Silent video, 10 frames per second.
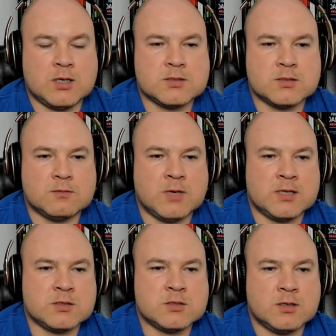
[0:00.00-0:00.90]
marketing
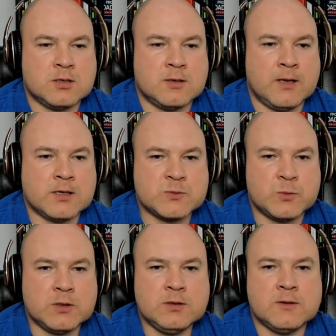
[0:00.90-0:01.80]

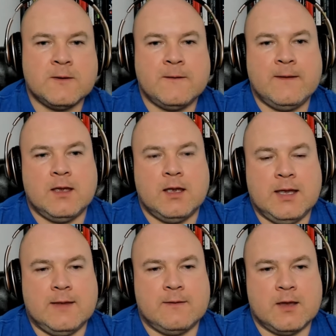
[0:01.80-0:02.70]
expert
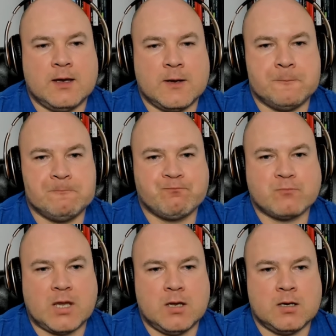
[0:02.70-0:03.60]
and a
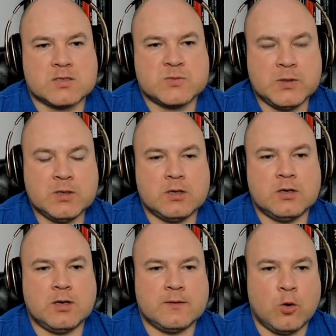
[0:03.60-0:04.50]

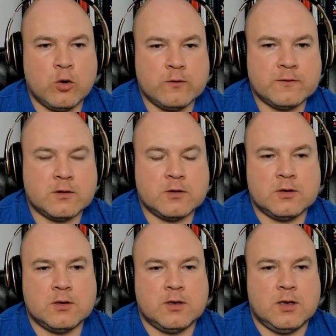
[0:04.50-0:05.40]
speaker and
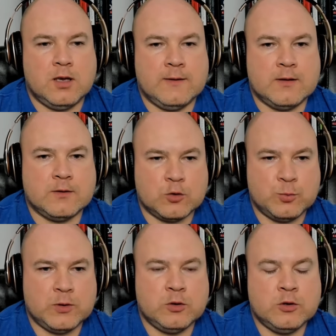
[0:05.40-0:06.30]
author and
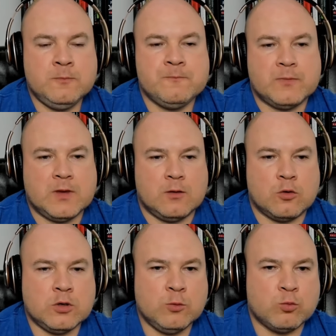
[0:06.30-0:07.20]
entrepreneur.
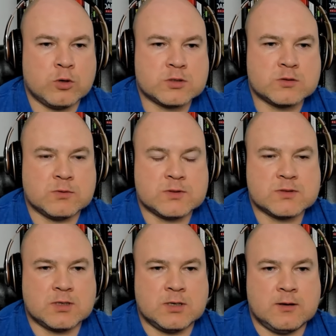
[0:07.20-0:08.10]
Orly works with